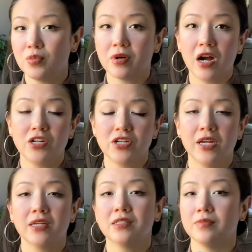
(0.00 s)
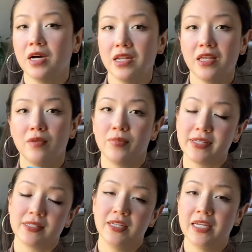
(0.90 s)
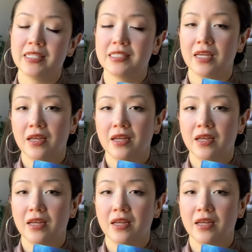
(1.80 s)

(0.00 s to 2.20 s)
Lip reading: projects, money, business